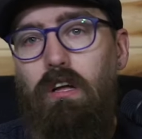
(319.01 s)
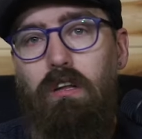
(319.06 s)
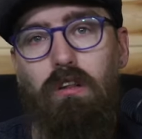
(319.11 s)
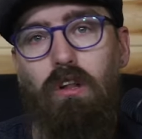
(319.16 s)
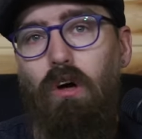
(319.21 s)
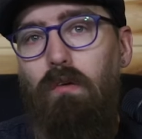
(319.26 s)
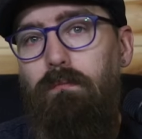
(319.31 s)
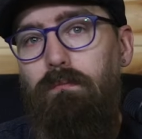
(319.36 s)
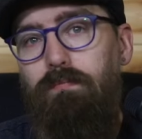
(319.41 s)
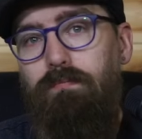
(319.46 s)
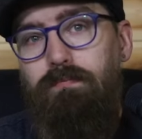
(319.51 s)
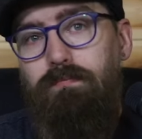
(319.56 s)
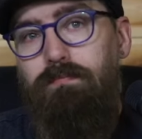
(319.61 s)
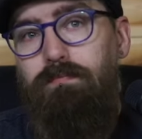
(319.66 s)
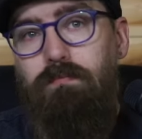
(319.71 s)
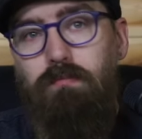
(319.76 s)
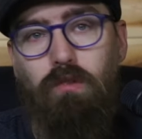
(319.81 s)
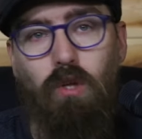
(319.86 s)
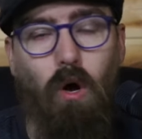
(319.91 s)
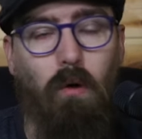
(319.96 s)
Look,
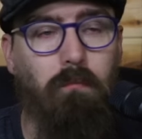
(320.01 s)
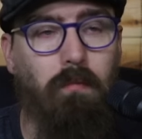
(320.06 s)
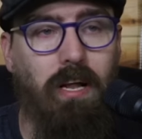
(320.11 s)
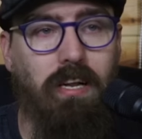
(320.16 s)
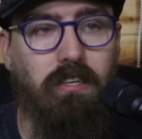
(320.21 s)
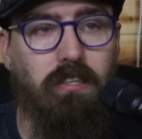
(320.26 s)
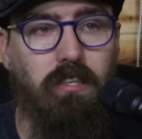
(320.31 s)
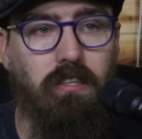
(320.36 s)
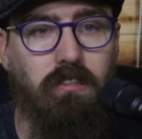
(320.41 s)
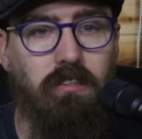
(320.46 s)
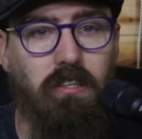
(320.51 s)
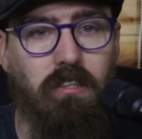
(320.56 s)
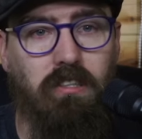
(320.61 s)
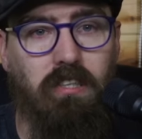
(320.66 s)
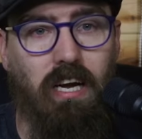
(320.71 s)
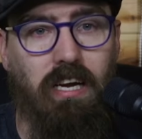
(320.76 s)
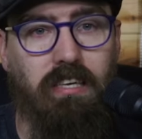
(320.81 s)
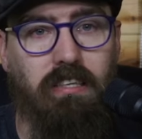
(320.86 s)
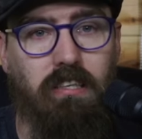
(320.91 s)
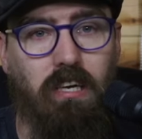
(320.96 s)
not mentioned the
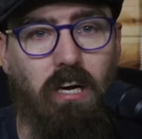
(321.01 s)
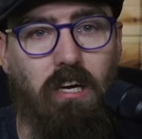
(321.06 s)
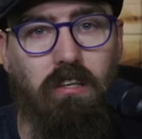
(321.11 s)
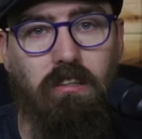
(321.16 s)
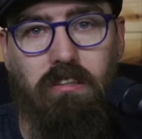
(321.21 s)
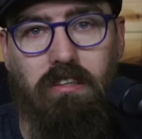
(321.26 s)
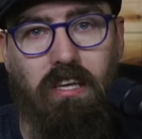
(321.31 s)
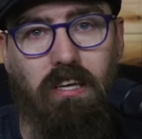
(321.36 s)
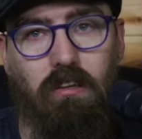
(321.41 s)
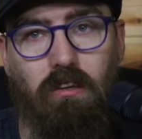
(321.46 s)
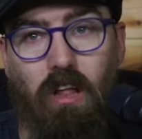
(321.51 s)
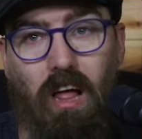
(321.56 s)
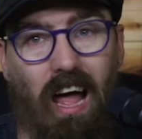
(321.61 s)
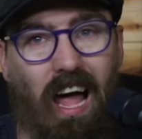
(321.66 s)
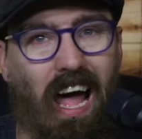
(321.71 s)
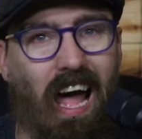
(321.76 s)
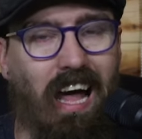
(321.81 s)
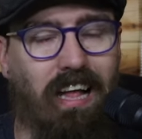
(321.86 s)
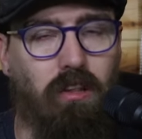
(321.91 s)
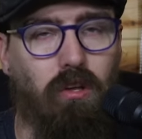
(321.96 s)
Shea Charles deal
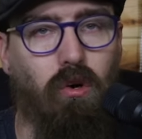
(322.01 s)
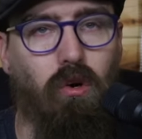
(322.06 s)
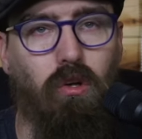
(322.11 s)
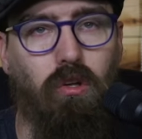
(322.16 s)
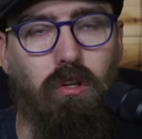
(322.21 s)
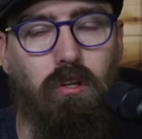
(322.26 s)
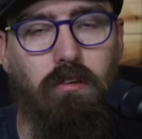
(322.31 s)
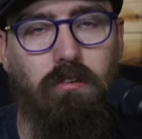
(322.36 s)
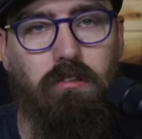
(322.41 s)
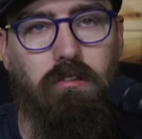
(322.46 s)
at all,